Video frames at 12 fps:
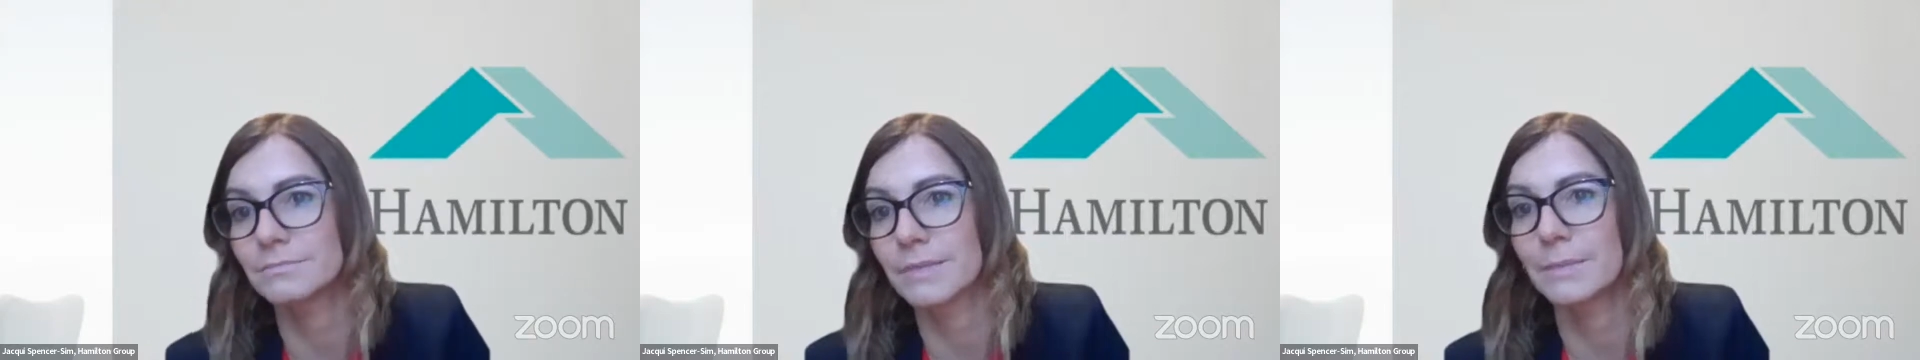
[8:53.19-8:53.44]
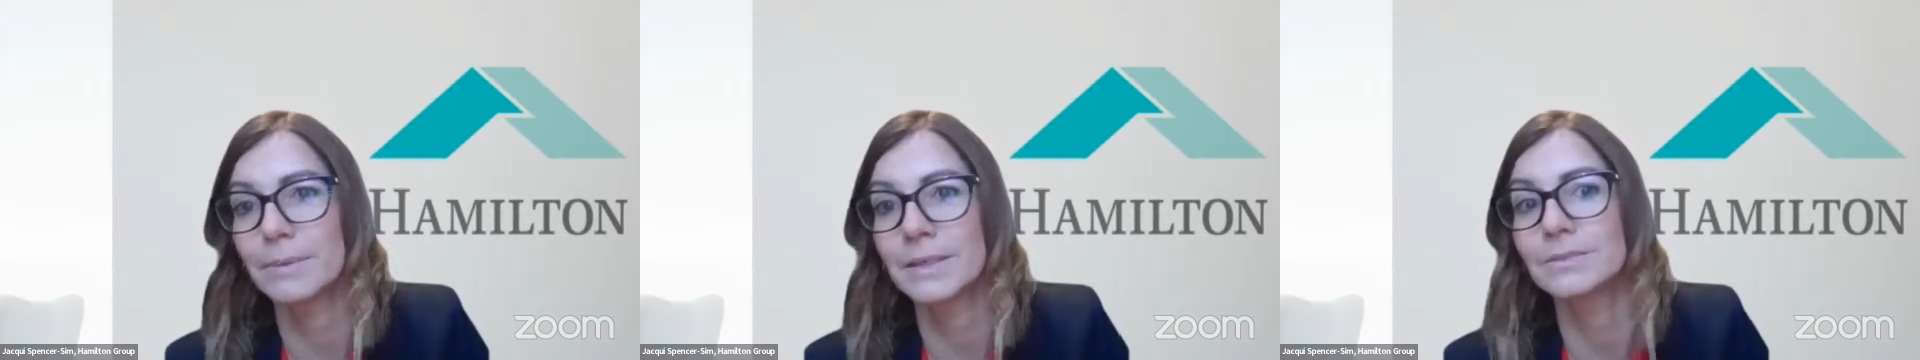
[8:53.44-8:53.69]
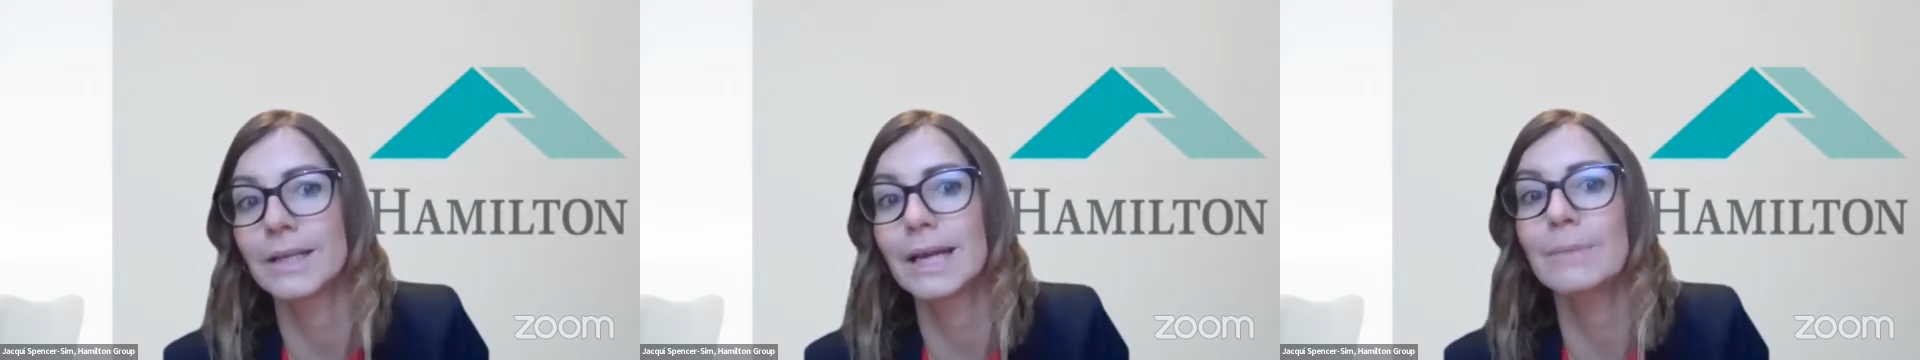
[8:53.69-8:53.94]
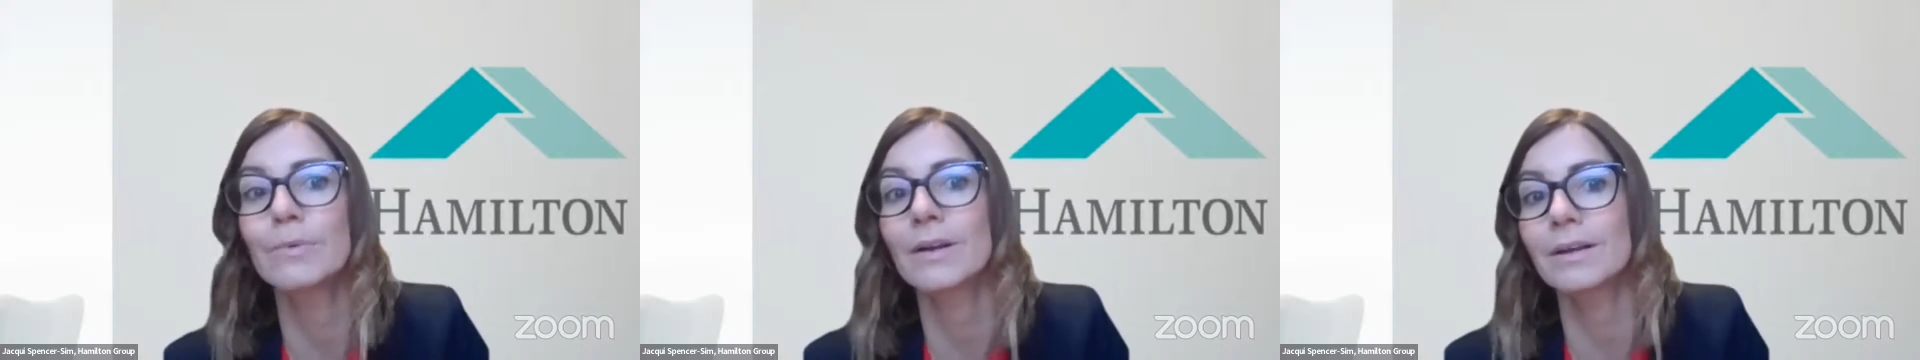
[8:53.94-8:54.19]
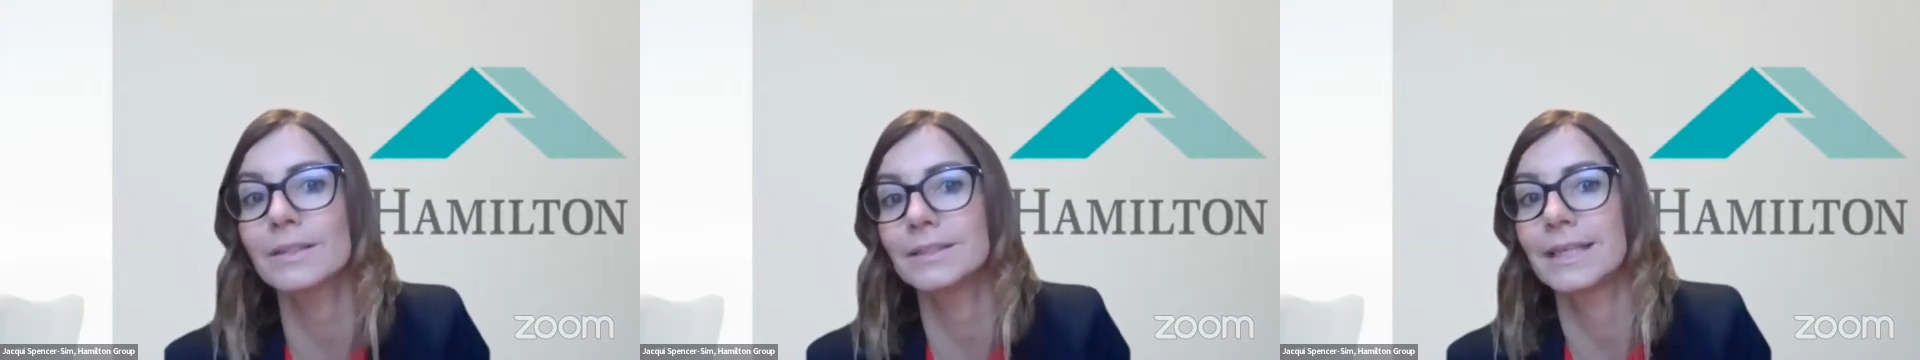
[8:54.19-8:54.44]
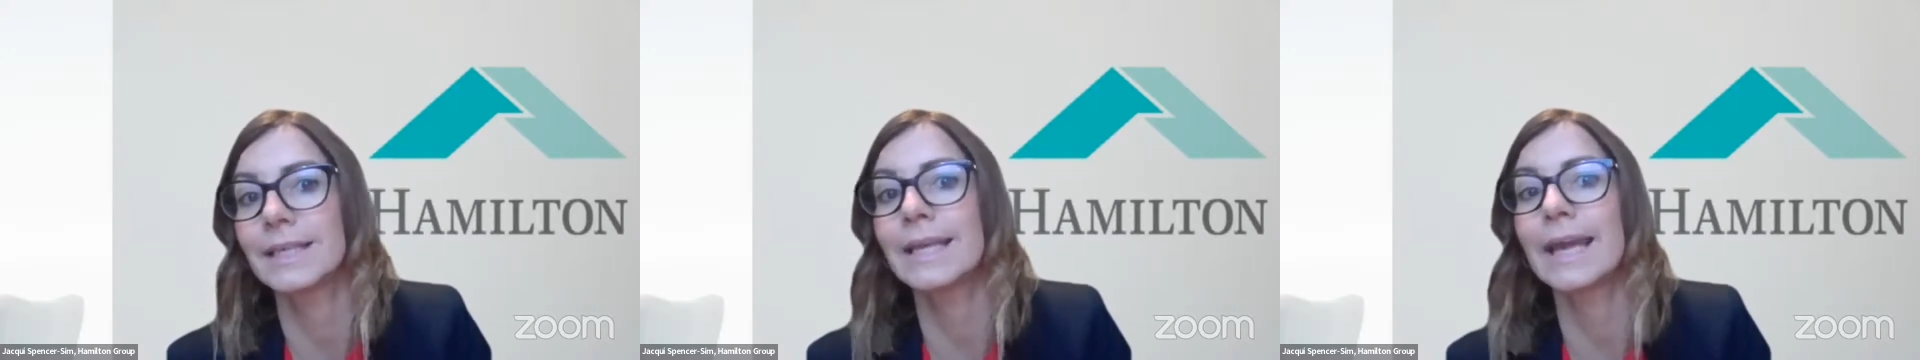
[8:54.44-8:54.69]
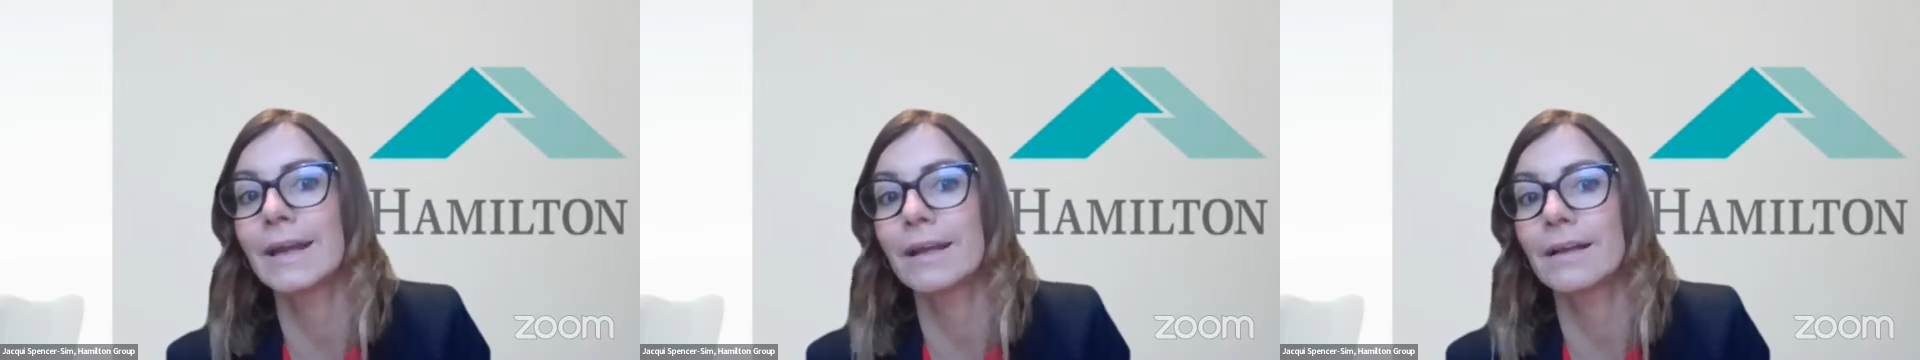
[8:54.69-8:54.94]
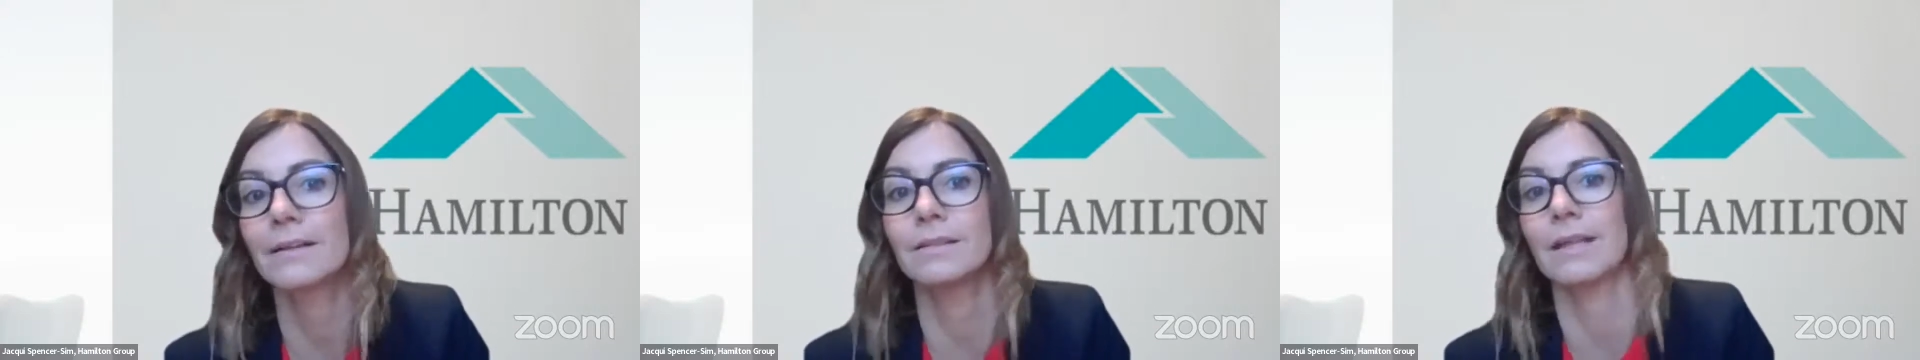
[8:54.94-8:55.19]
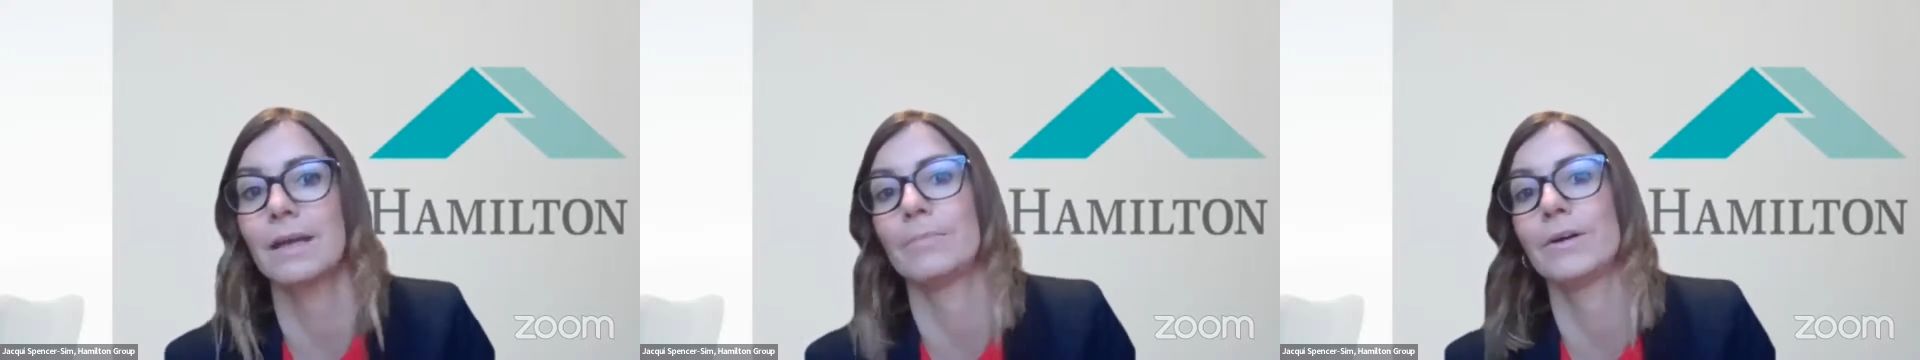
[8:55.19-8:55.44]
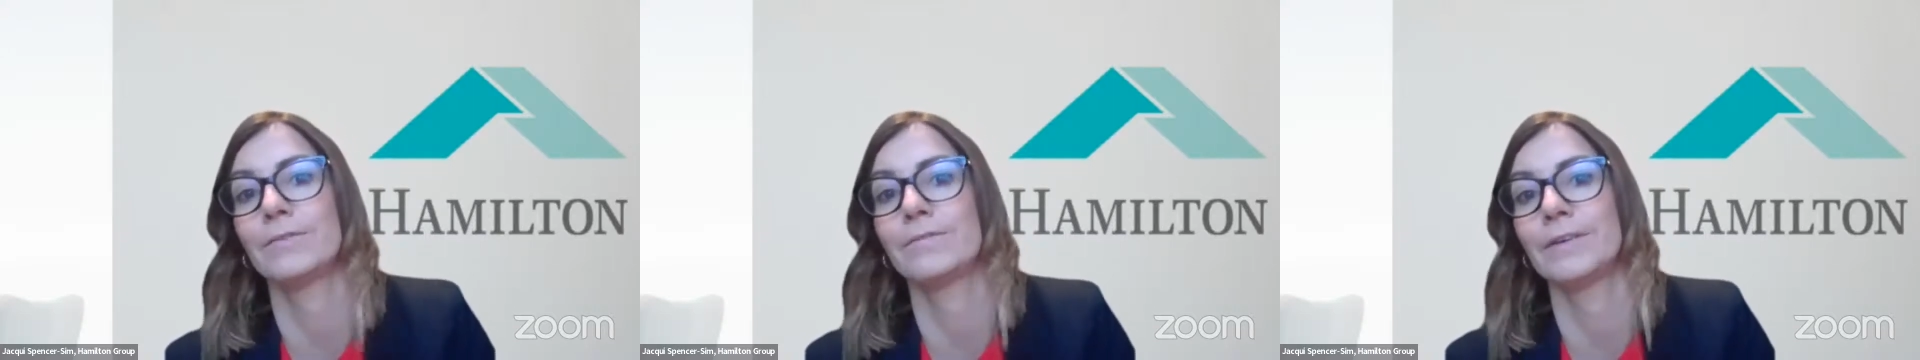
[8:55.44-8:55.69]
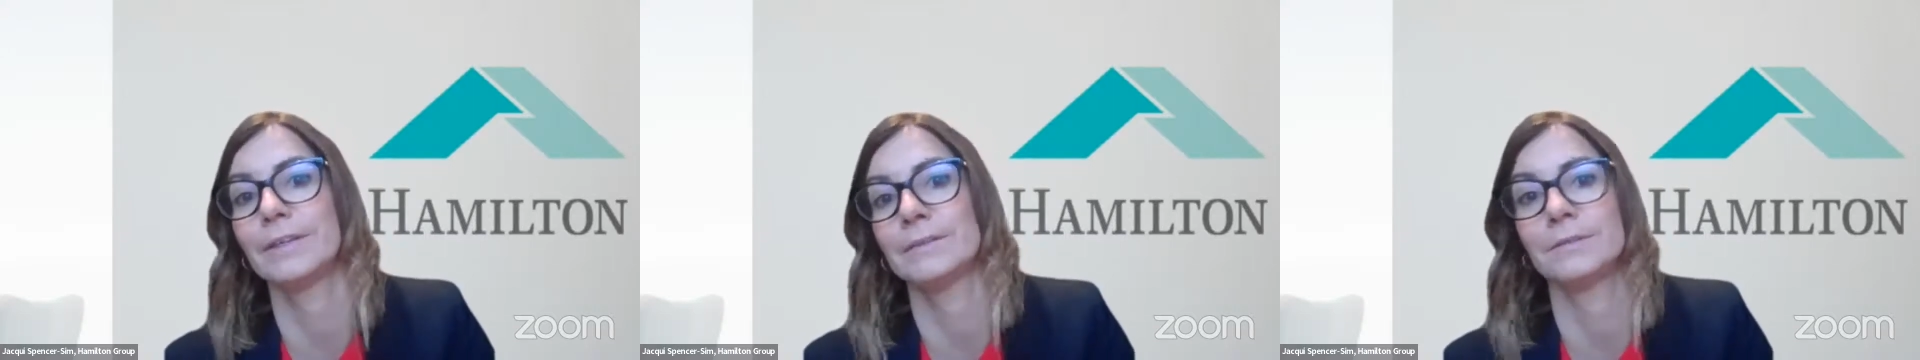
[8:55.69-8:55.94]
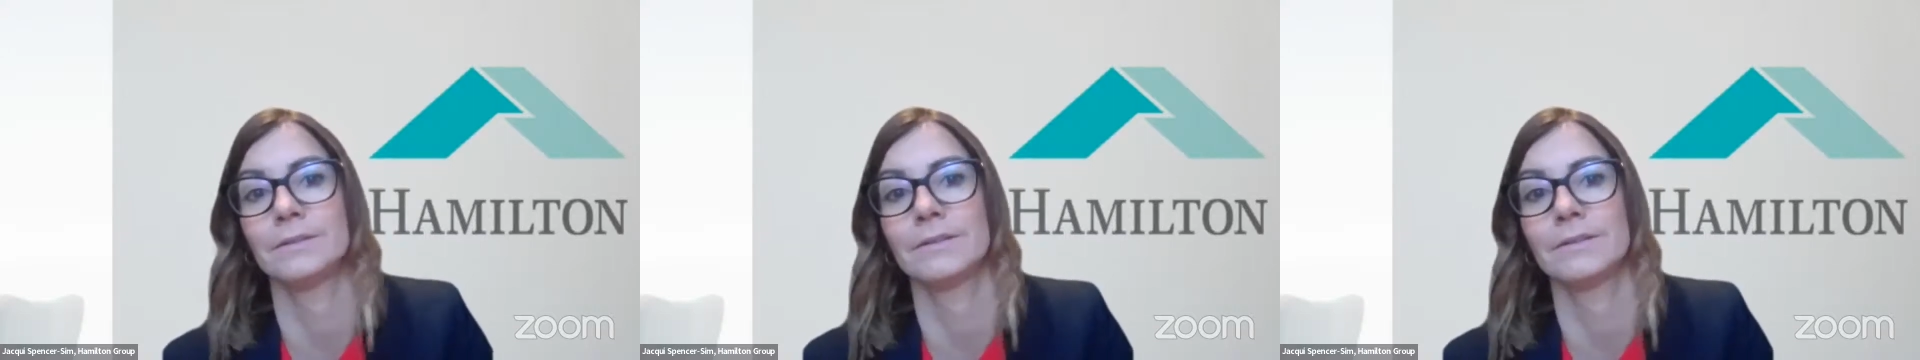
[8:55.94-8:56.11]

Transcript: maybe to enable clients to get that perfect,